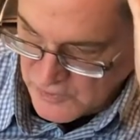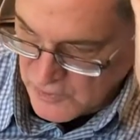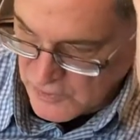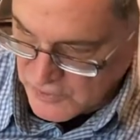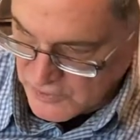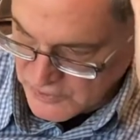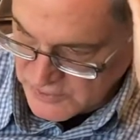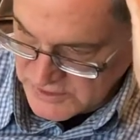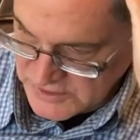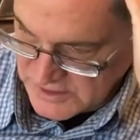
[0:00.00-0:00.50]

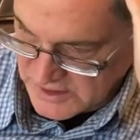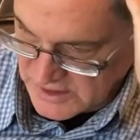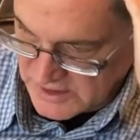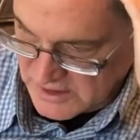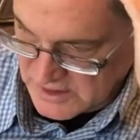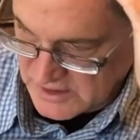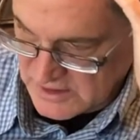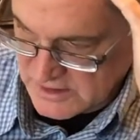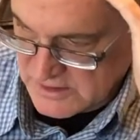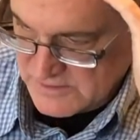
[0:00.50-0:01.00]

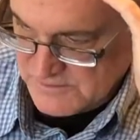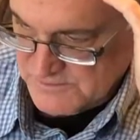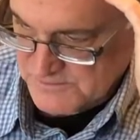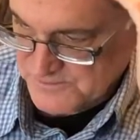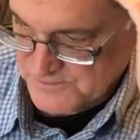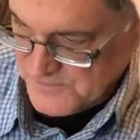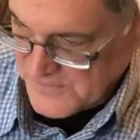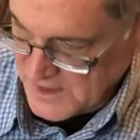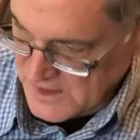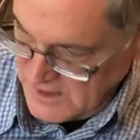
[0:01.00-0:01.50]
cottar,
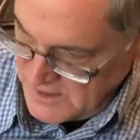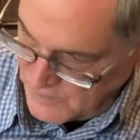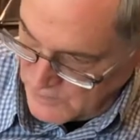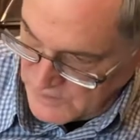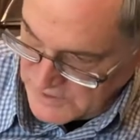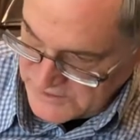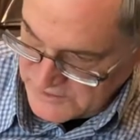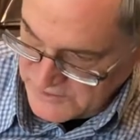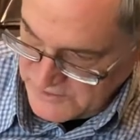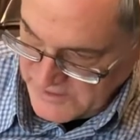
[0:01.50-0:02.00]

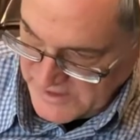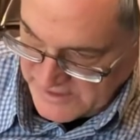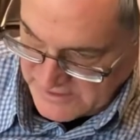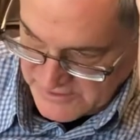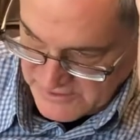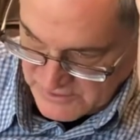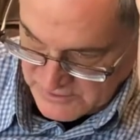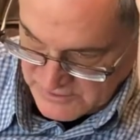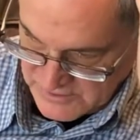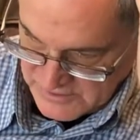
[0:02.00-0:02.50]
one who held
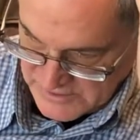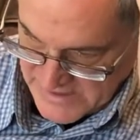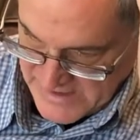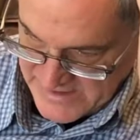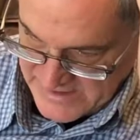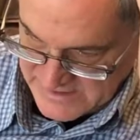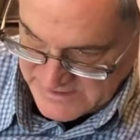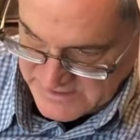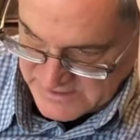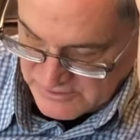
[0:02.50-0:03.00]
no
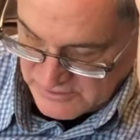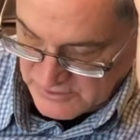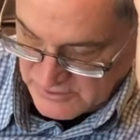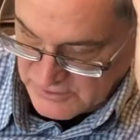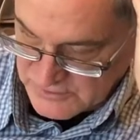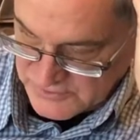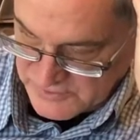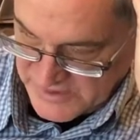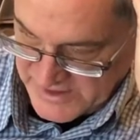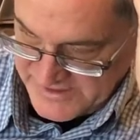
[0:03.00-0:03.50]
land in her
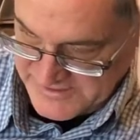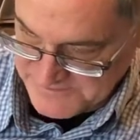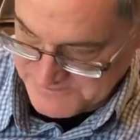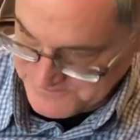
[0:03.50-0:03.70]
own right.